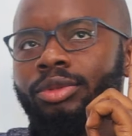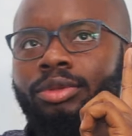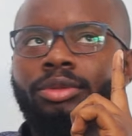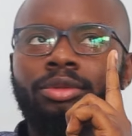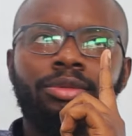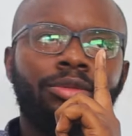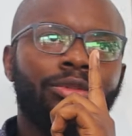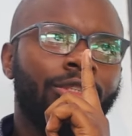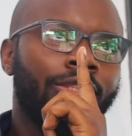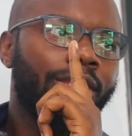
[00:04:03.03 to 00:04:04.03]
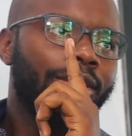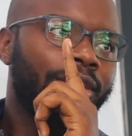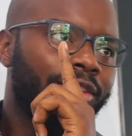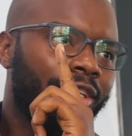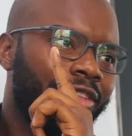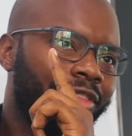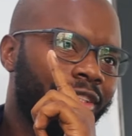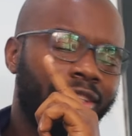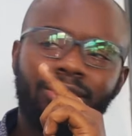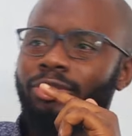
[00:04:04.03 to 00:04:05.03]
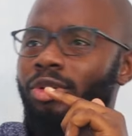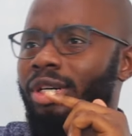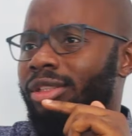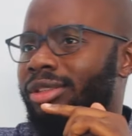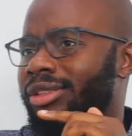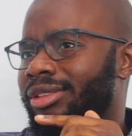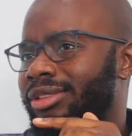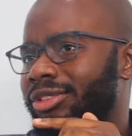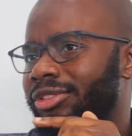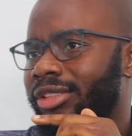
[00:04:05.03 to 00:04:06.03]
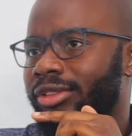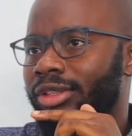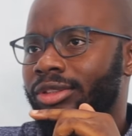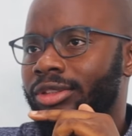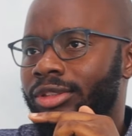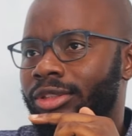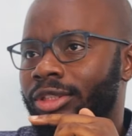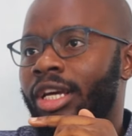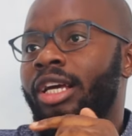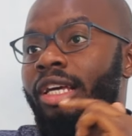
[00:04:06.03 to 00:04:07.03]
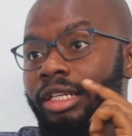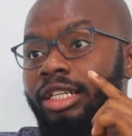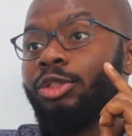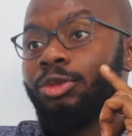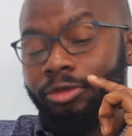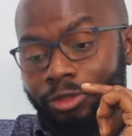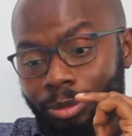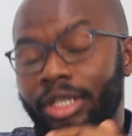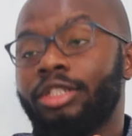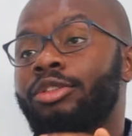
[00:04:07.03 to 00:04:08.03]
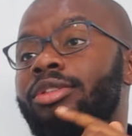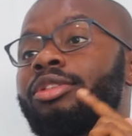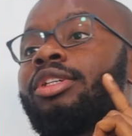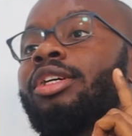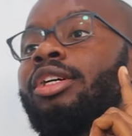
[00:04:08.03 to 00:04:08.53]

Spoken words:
to, I think South Africa is 4 hours, 5 hours. It can go from Lagos